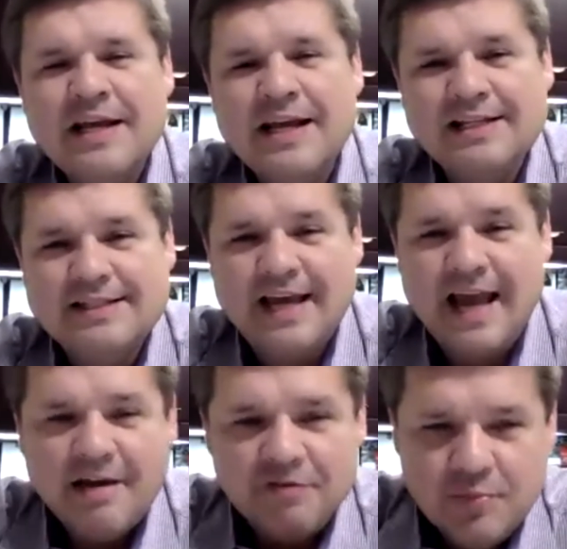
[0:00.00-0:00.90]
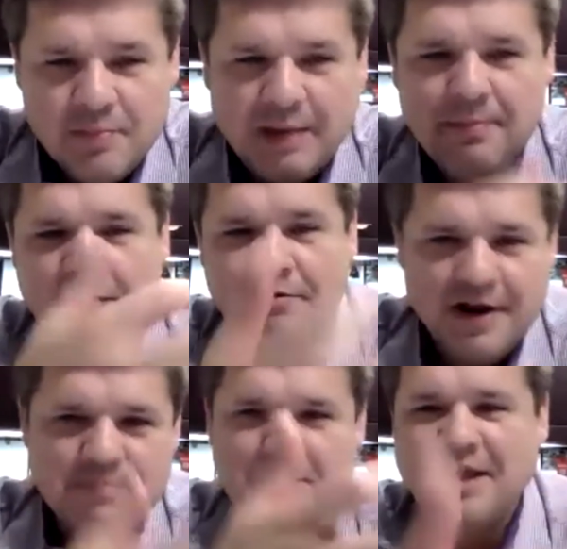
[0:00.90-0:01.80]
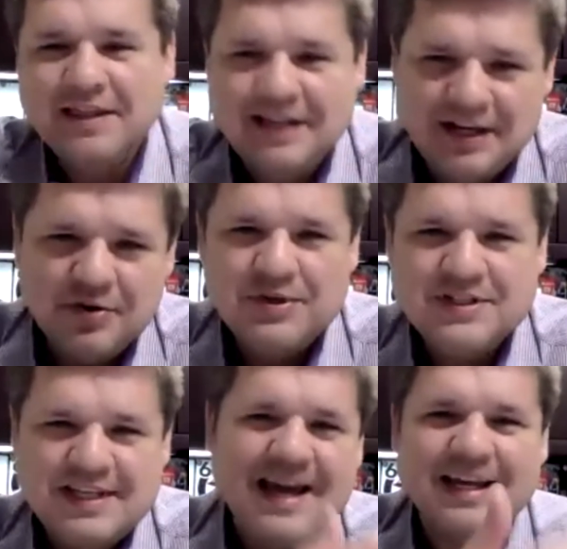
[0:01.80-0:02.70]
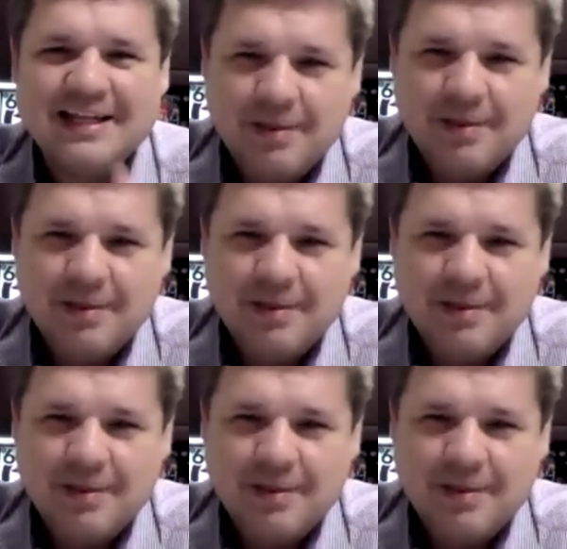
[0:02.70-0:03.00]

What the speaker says: and say, have you met my friend Melanie, who is the academic